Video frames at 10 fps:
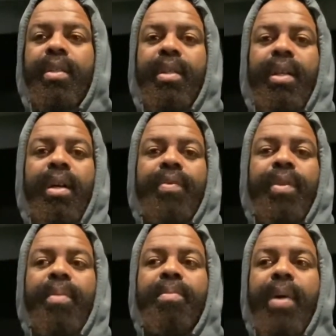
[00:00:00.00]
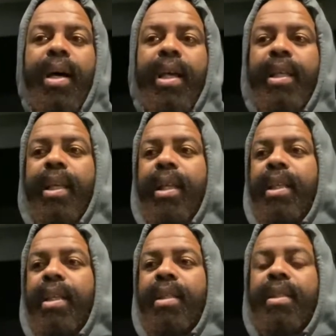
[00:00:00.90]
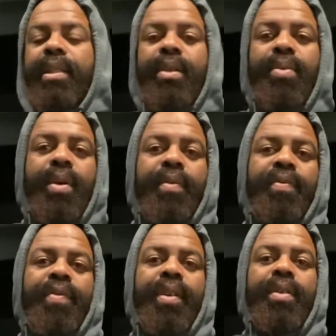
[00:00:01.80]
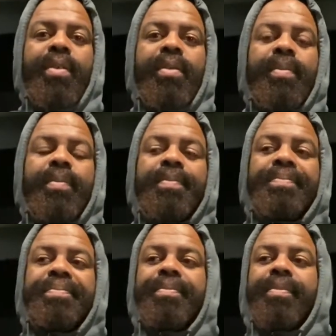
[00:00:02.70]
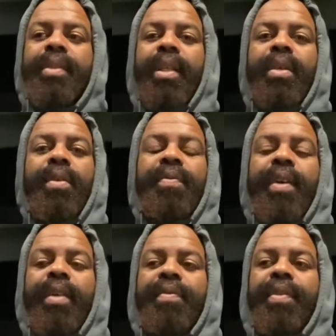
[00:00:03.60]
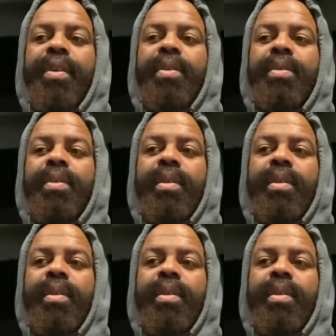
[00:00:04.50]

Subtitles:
of your mind, and the quantum field, the unified field.